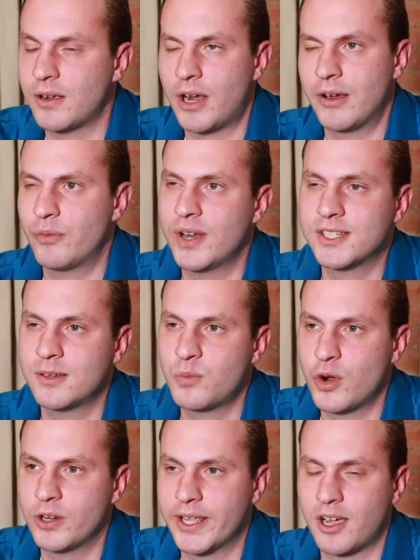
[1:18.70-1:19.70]
I read
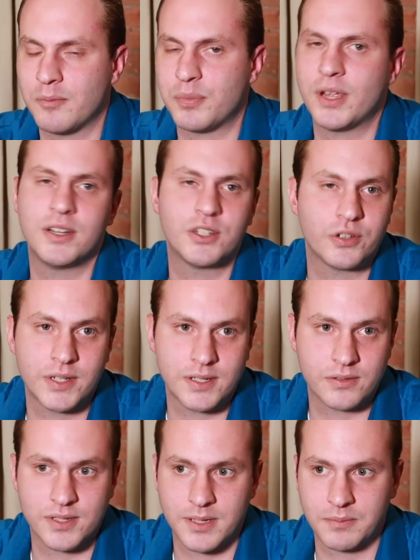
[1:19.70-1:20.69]
somewhere like on
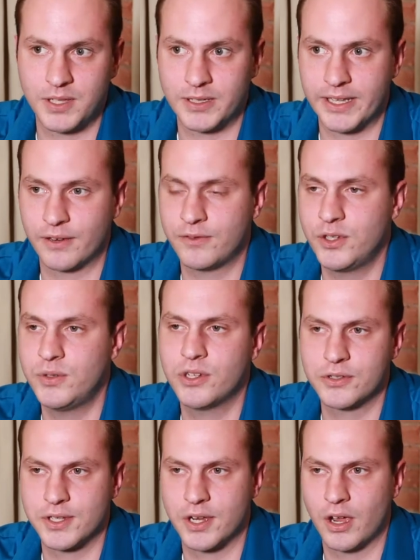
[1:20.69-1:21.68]
Pinterest or something like a few
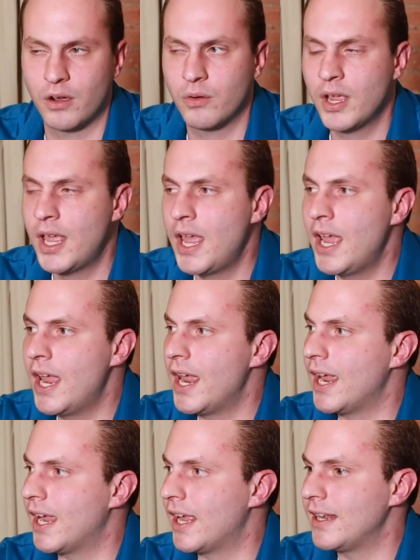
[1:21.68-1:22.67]
years ago,
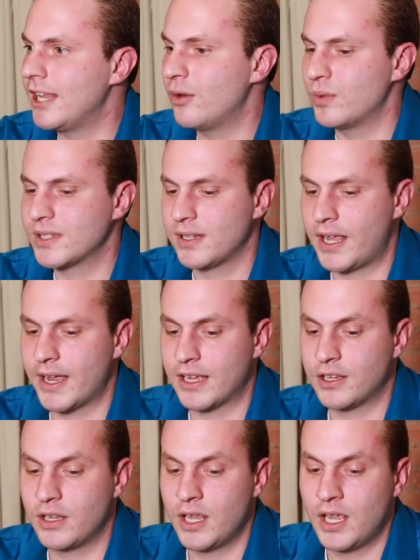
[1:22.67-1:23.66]
and it was like,
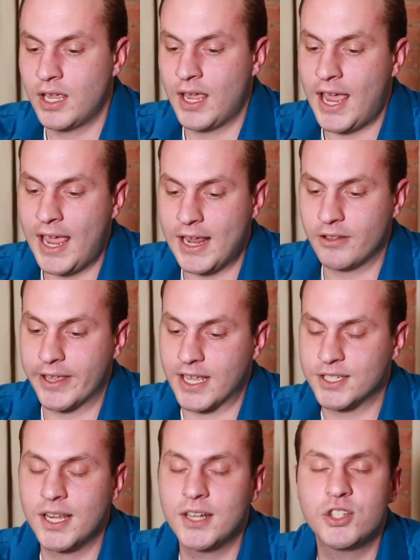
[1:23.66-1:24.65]
hey, like
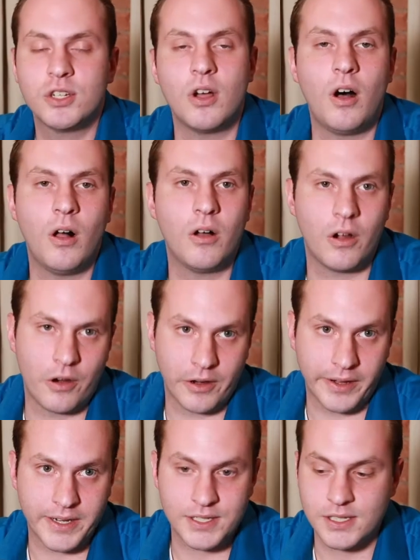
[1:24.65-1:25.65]
attention all
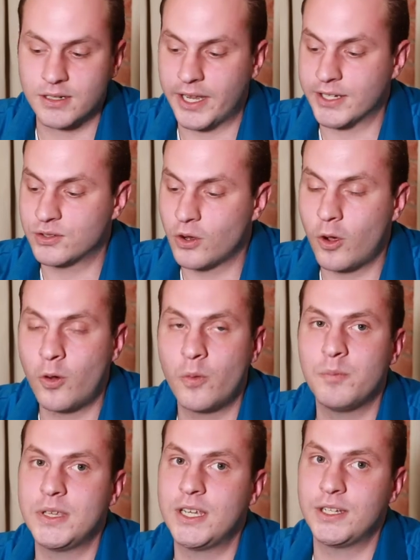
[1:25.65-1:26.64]
artists, like
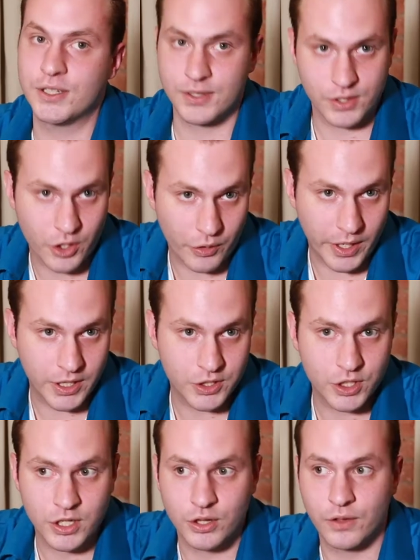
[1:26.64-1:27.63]
don't be
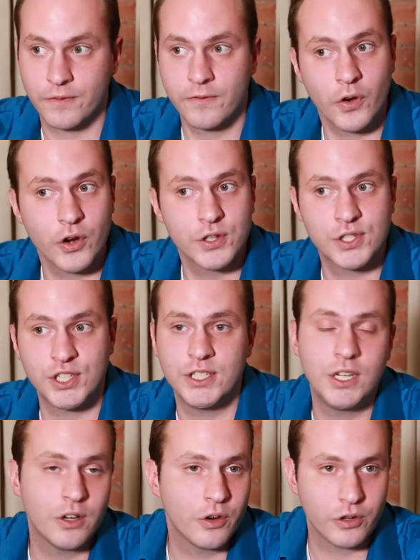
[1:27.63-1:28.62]
discouraged. The first
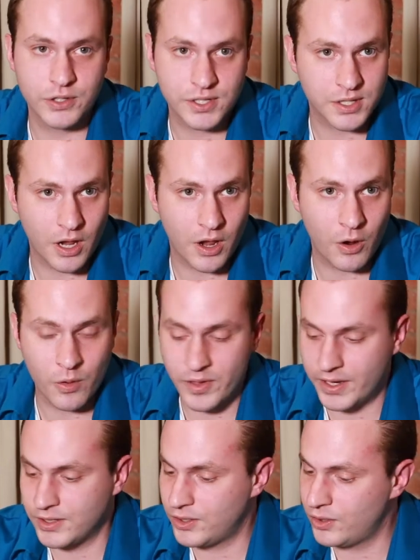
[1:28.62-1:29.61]
year or so
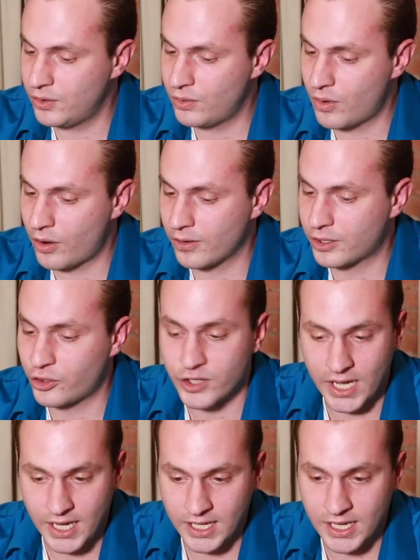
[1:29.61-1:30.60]
that you are
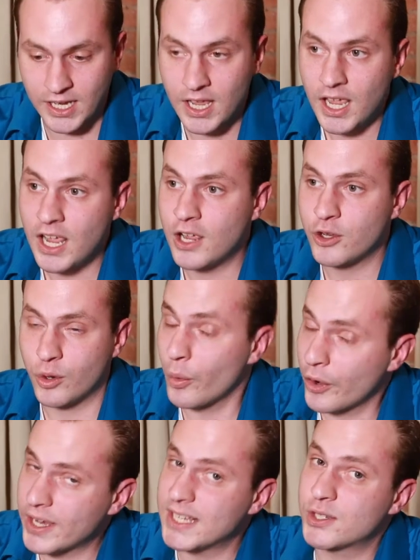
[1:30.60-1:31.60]
creating, your
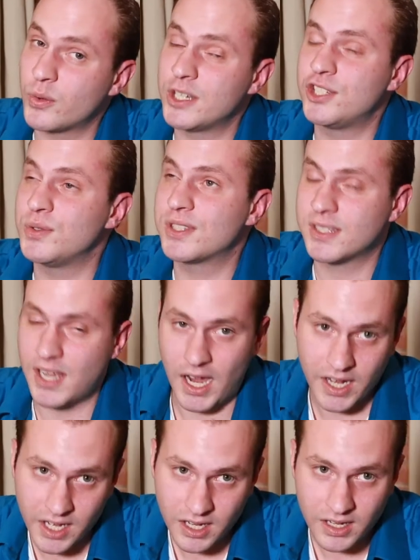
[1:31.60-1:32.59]
work is going to
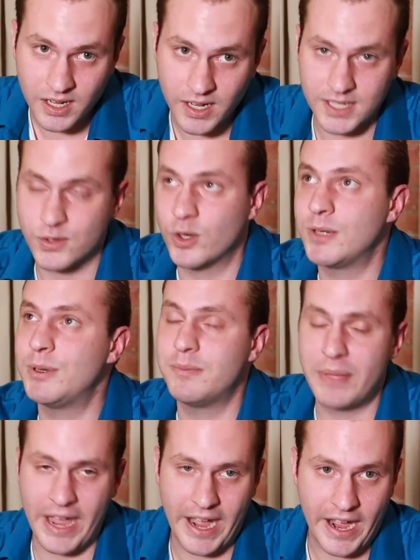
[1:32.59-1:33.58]
suck. It's going to be
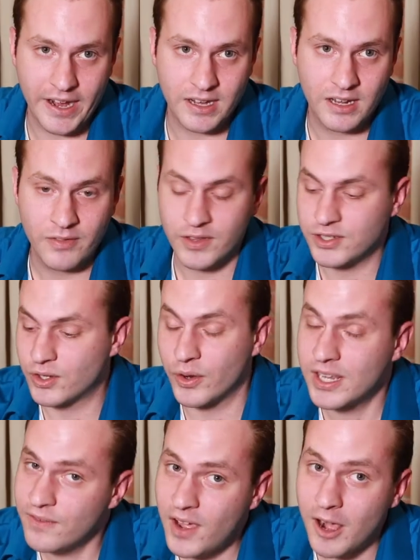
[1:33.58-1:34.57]
bad.
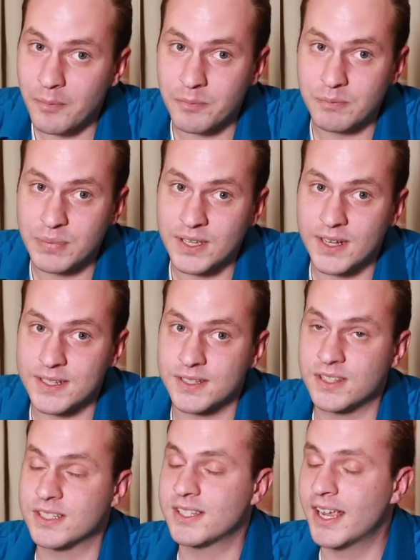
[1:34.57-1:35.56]
Don't give up, because
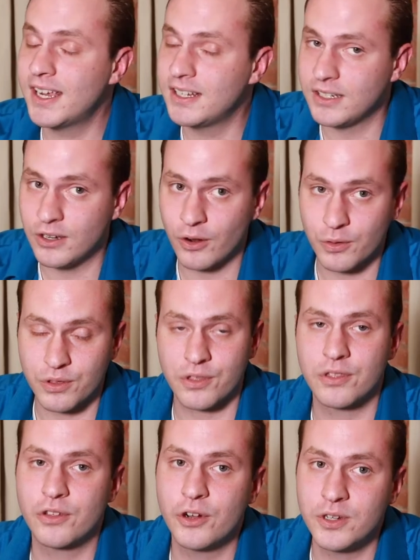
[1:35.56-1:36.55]
the second year or the
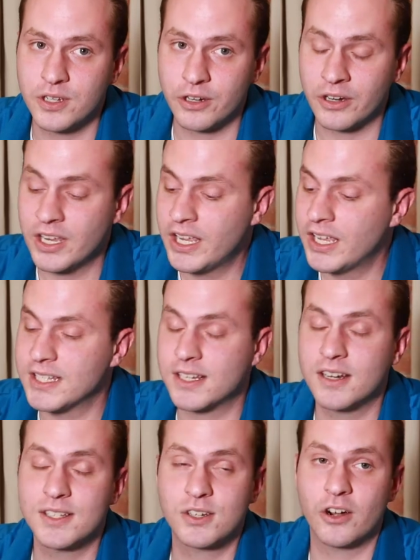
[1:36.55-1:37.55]
third year, it's
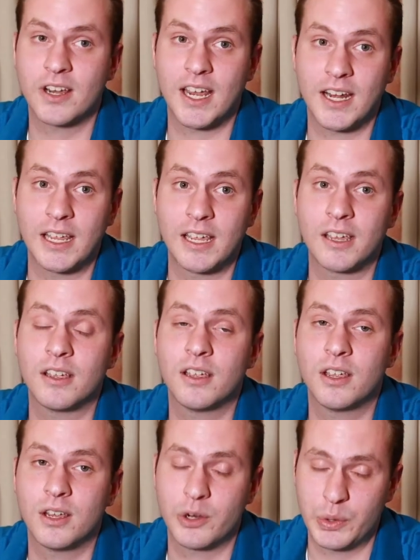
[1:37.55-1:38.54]
gonna start getting
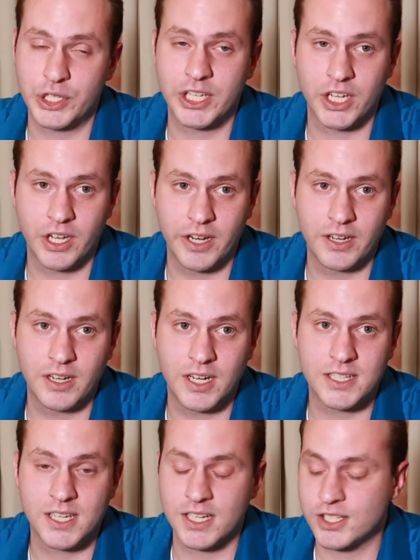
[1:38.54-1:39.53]
really good.
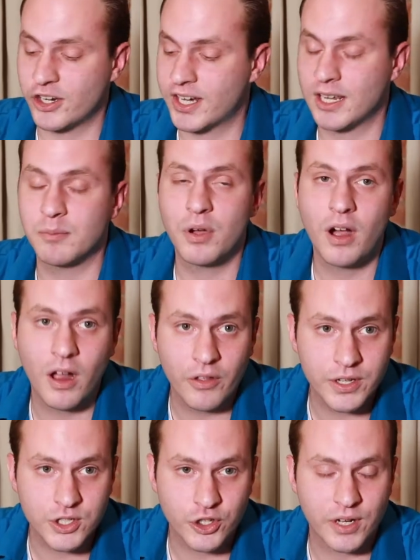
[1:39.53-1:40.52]
It's gonna start getting polished.